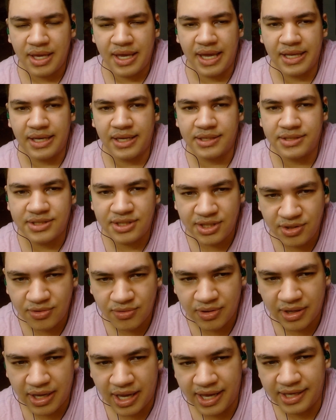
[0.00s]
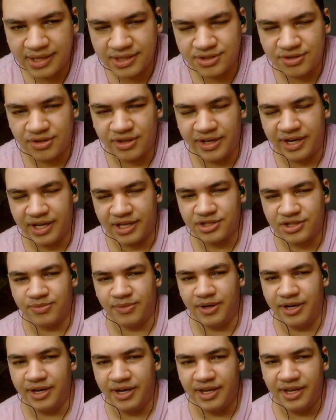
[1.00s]
And I'll see you guys on the next
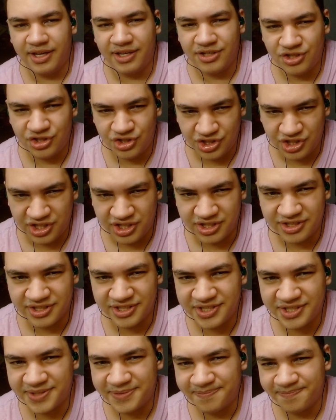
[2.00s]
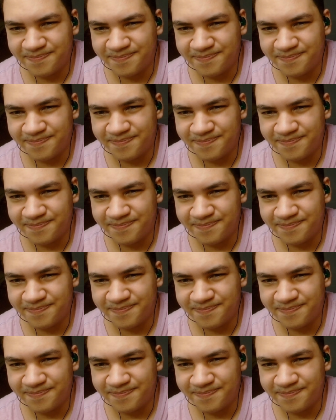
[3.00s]
one. Cheers.